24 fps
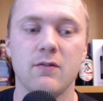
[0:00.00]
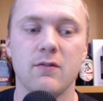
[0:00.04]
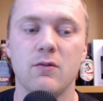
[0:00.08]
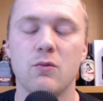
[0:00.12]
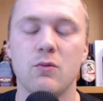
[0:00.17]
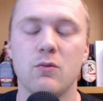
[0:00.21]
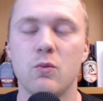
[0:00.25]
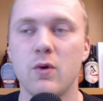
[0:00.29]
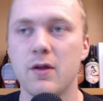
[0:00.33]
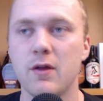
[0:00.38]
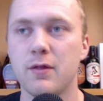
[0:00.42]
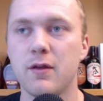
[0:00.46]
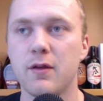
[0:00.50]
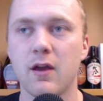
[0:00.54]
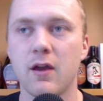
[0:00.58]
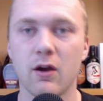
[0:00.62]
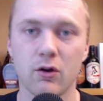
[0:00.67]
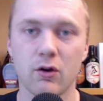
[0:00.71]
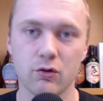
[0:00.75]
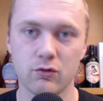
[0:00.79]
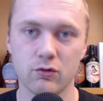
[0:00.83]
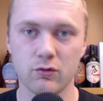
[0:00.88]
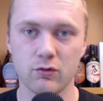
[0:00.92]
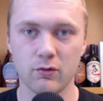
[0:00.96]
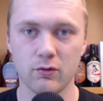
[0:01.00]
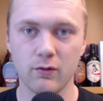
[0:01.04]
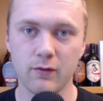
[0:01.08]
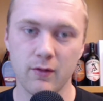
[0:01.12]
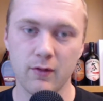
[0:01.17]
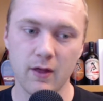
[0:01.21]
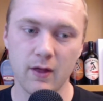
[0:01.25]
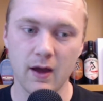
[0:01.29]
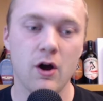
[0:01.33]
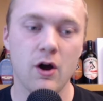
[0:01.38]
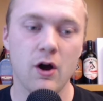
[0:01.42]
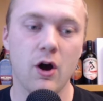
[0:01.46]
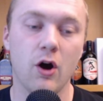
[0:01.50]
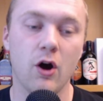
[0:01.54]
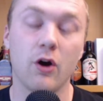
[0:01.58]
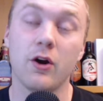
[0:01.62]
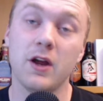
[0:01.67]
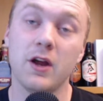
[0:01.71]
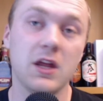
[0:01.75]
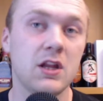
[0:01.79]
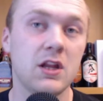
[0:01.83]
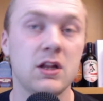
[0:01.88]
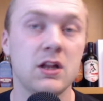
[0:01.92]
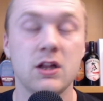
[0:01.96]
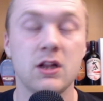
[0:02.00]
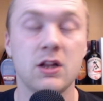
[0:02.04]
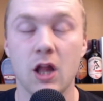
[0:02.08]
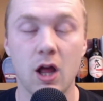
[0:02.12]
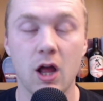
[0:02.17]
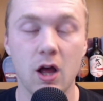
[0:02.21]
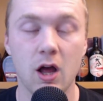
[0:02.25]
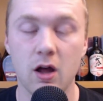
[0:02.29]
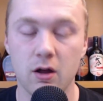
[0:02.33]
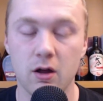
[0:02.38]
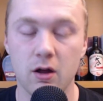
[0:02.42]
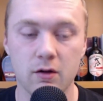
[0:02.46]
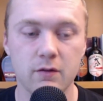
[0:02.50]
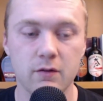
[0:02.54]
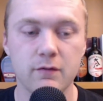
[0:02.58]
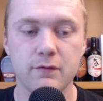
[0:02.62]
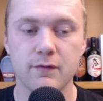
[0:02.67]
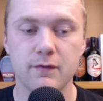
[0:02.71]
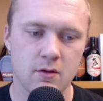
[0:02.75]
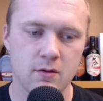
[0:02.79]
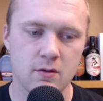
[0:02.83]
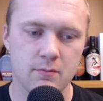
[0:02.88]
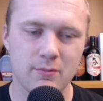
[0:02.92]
with characters that are in love,